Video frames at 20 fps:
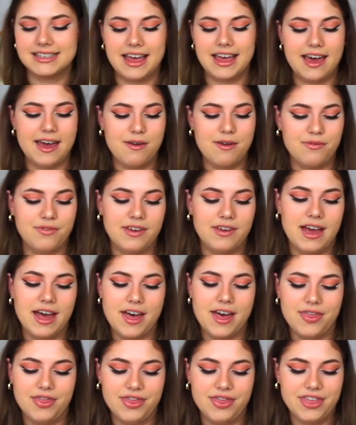I've got
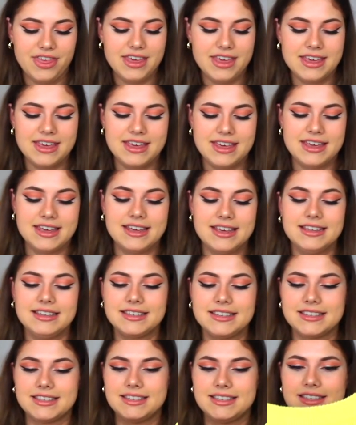
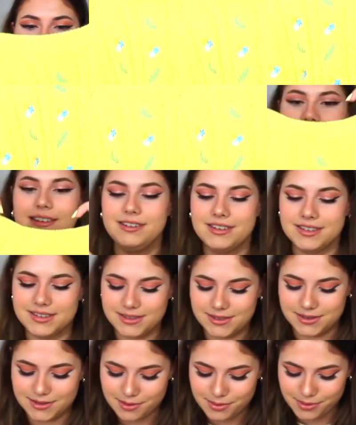this and it looks
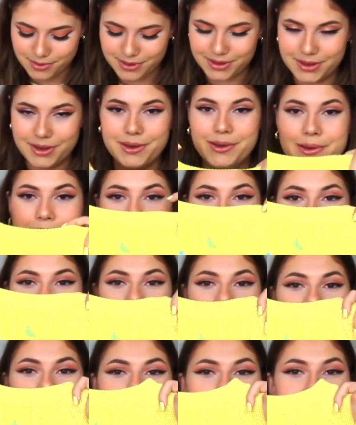so cute.
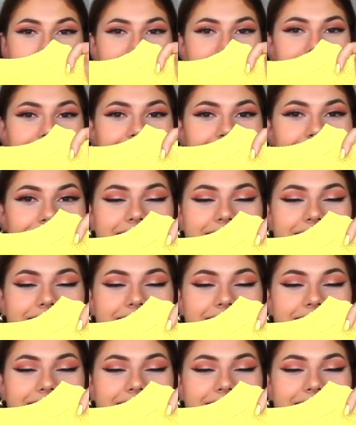Oh my god,